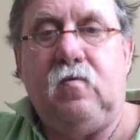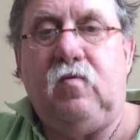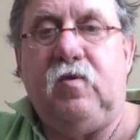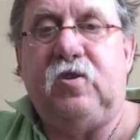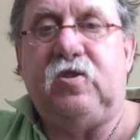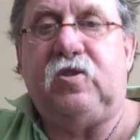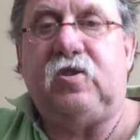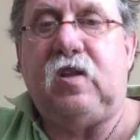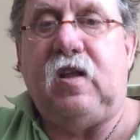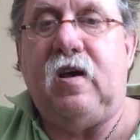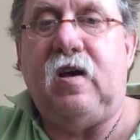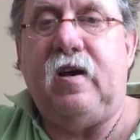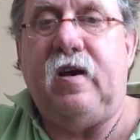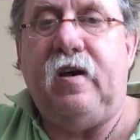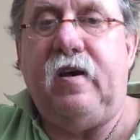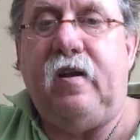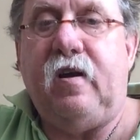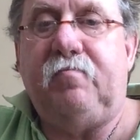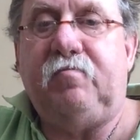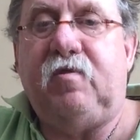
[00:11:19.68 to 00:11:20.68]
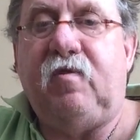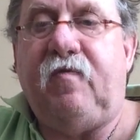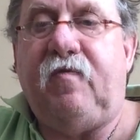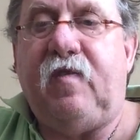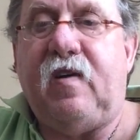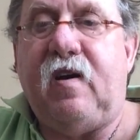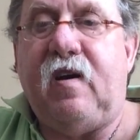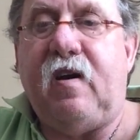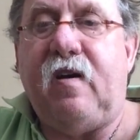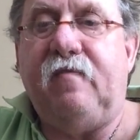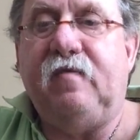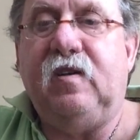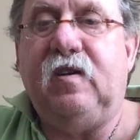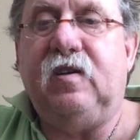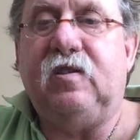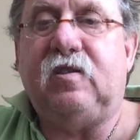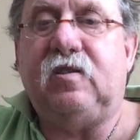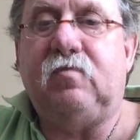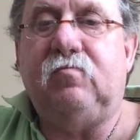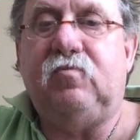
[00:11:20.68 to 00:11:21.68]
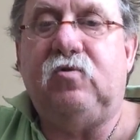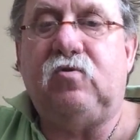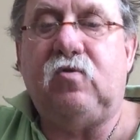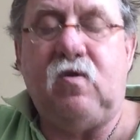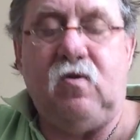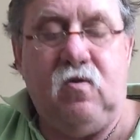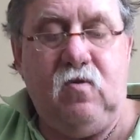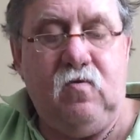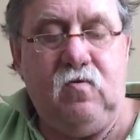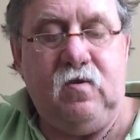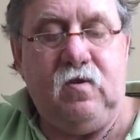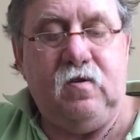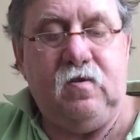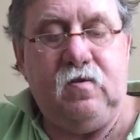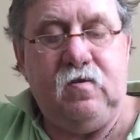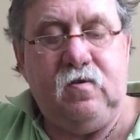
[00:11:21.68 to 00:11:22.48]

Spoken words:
with a slide up to 5 to get some drone.